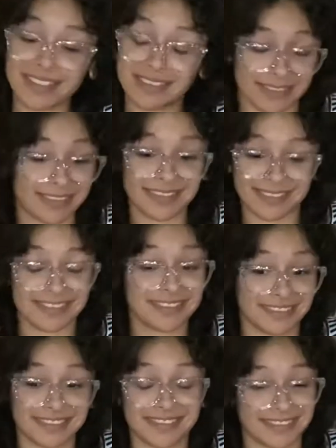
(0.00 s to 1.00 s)
oh, I gotta
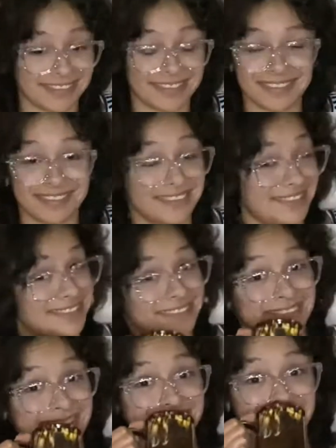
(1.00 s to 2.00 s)
promote. I gotta promote
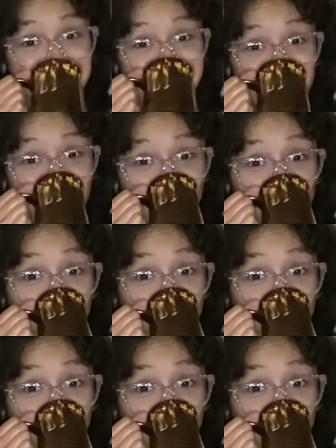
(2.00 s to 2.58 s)
um my